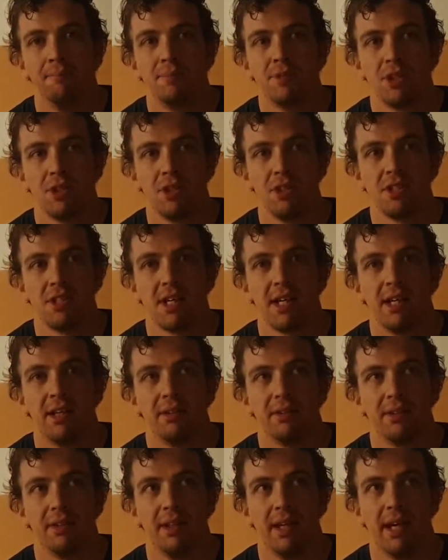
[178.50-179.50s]
Turns
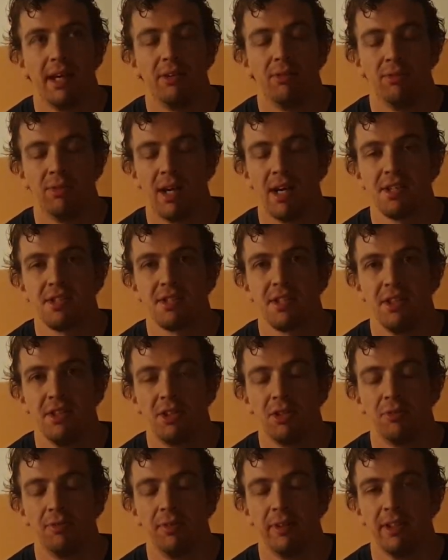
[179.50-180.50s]
out it had rust that you
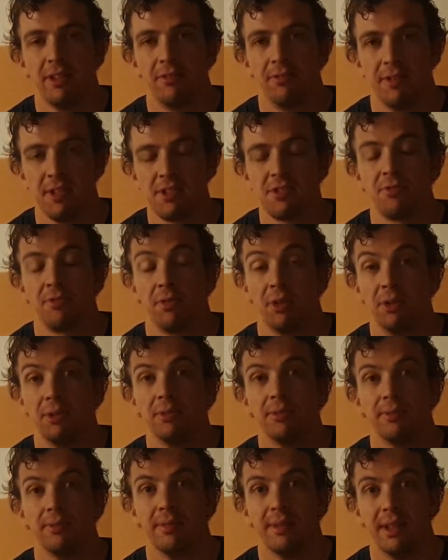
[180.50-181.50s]
could fit your fist through
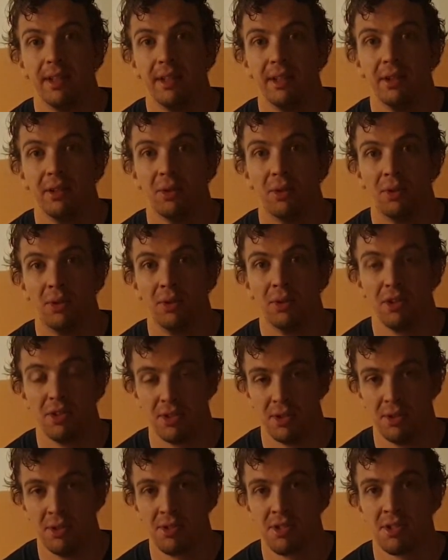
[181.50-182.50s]
in all the
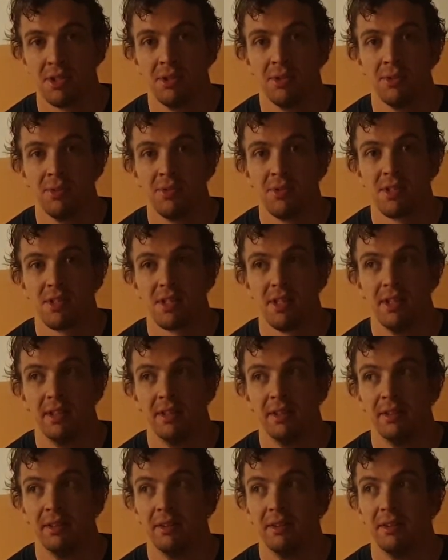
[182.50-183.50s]
door sills
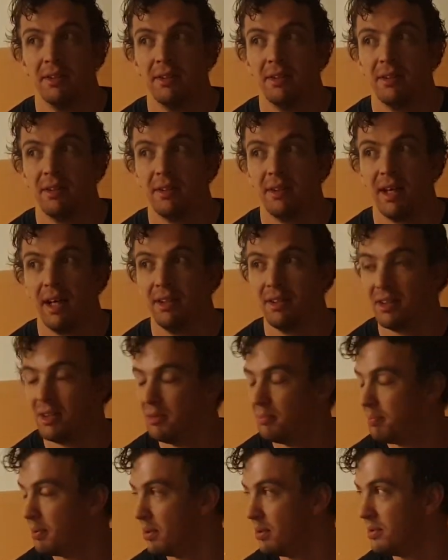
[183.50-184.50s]
and under the
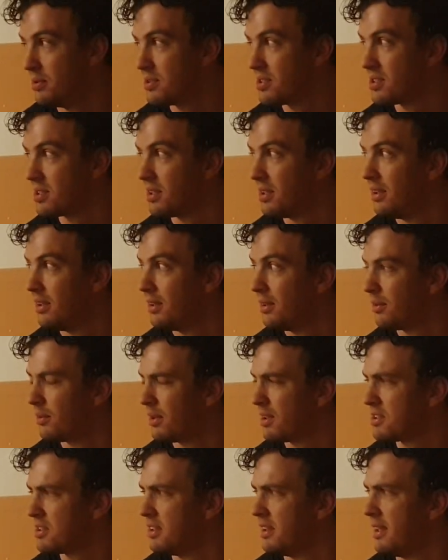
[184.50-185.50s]
boot.
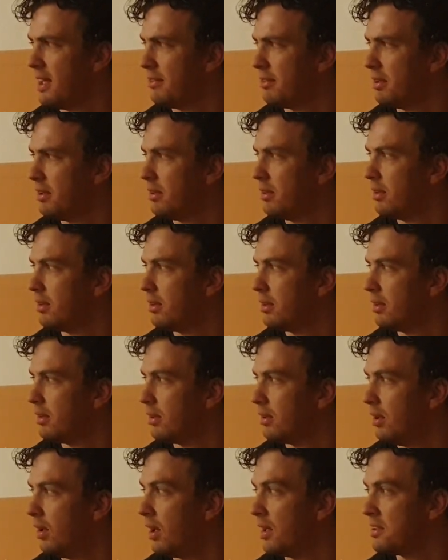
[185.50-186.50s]
Where else did it have it?
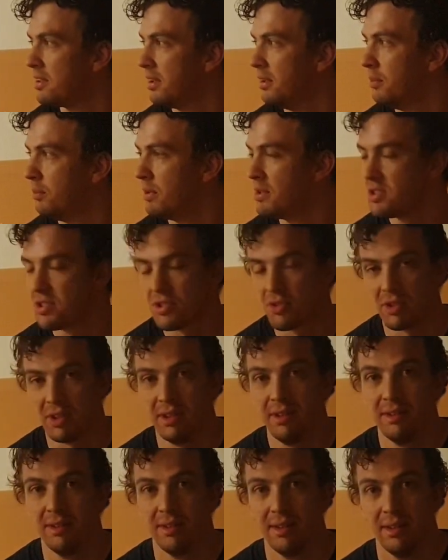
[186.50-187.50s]
Under the windscreen.